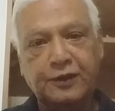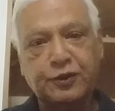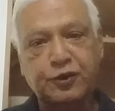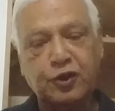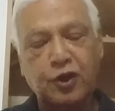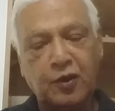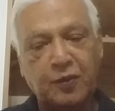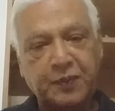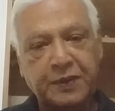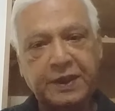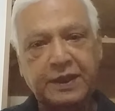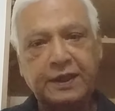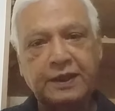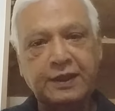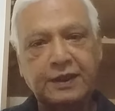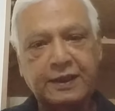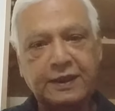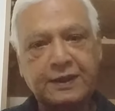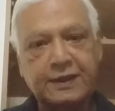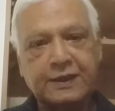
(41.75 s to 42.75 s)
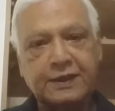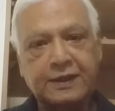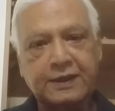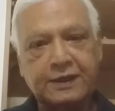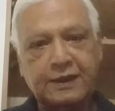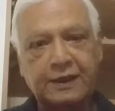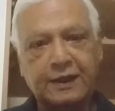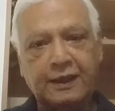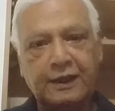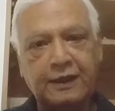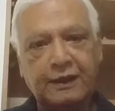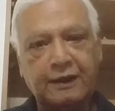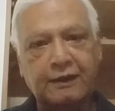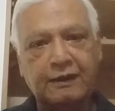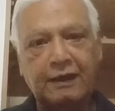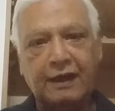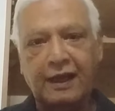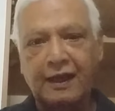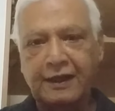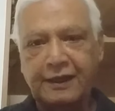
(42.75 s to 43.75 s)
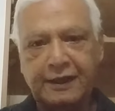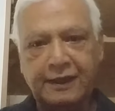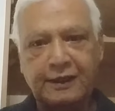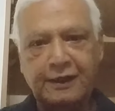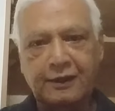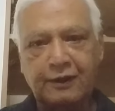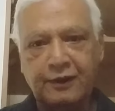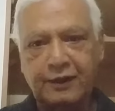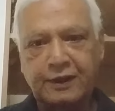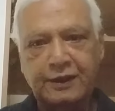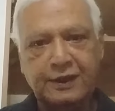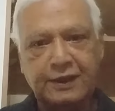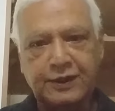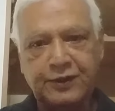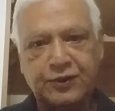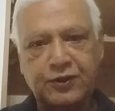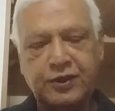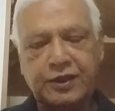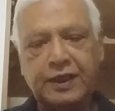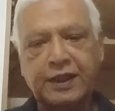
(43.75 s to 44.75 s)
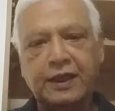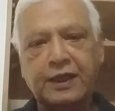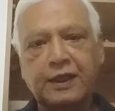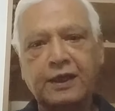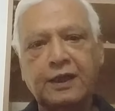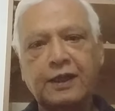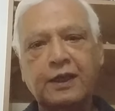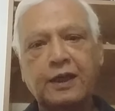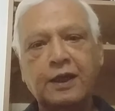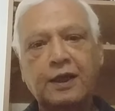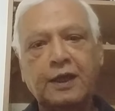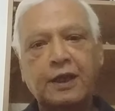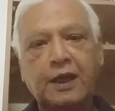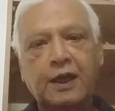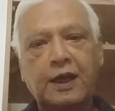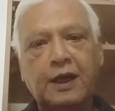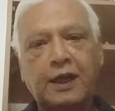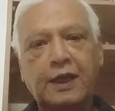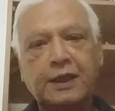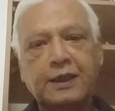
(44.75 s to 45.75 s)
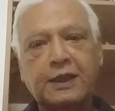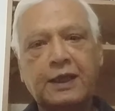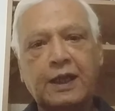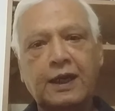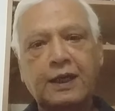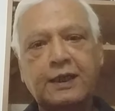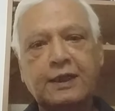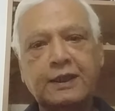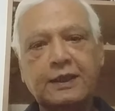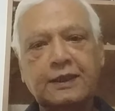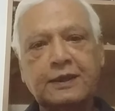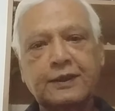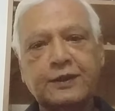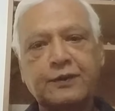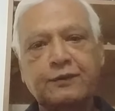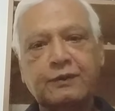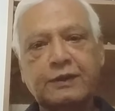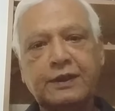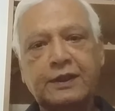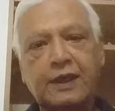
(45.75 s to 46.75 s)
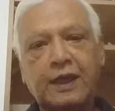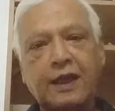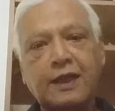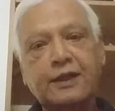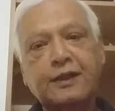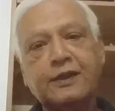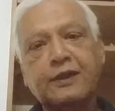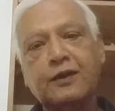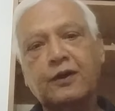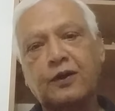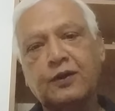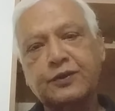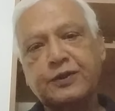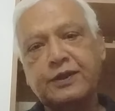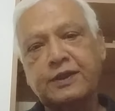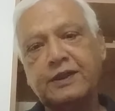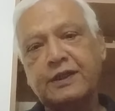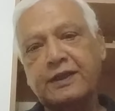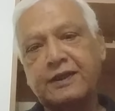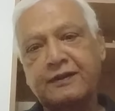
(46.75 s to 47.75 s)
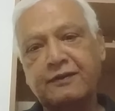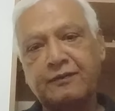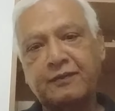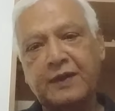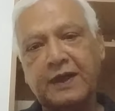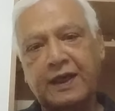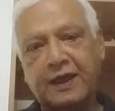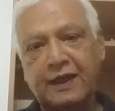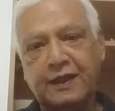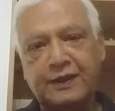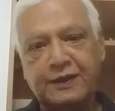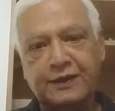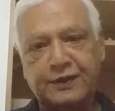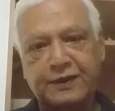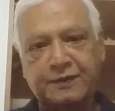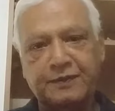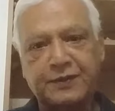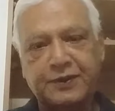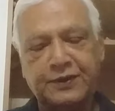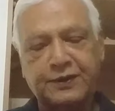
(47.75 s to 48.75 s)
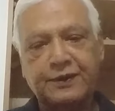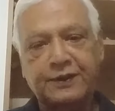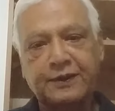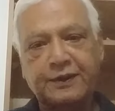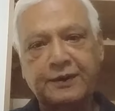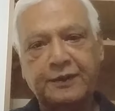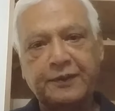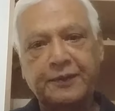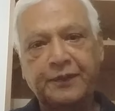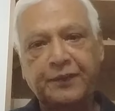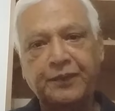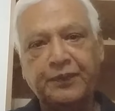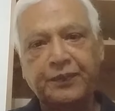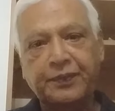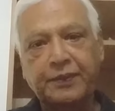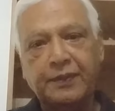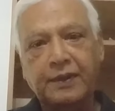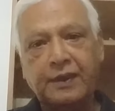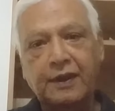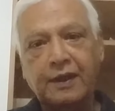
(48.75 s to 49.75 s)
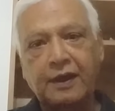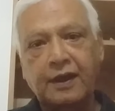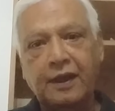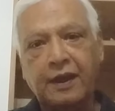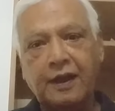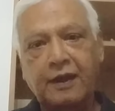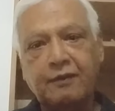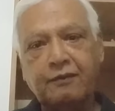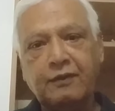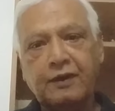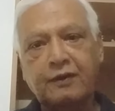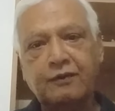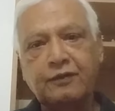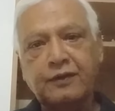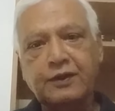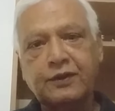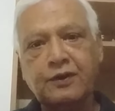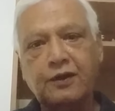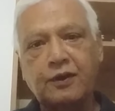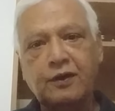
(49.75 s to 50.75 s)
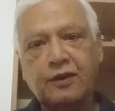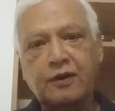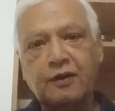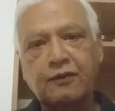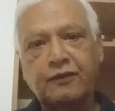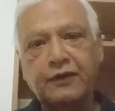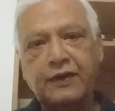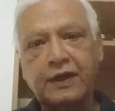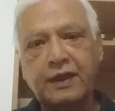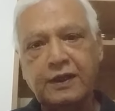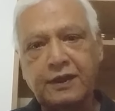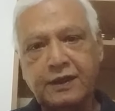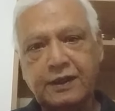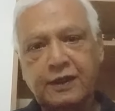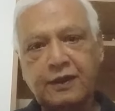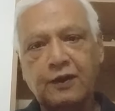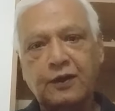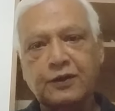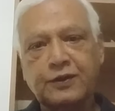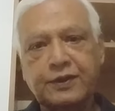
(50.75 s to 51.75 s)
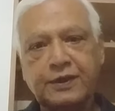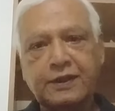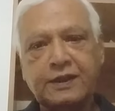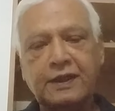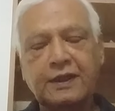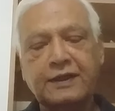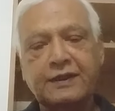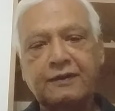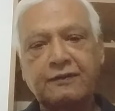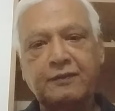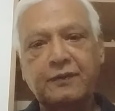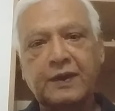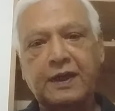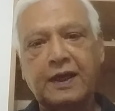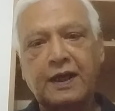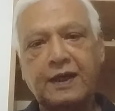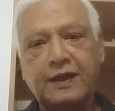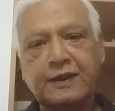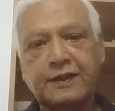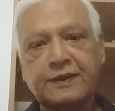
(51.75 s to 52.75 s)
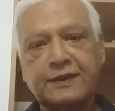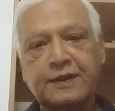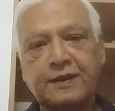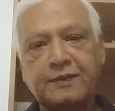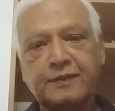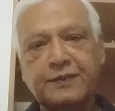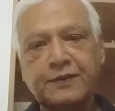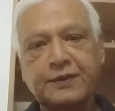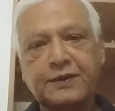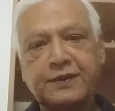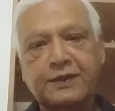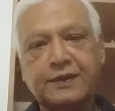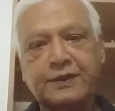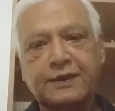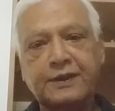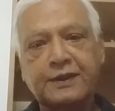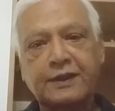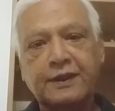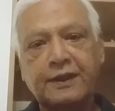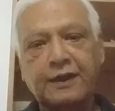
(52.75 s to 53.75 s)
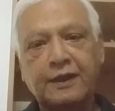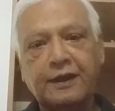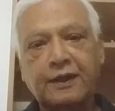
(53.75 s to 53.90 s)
topic in this line or in this chain, and that deals with antioxidative mechanisms. And when we talk of antioxidative mechanisms,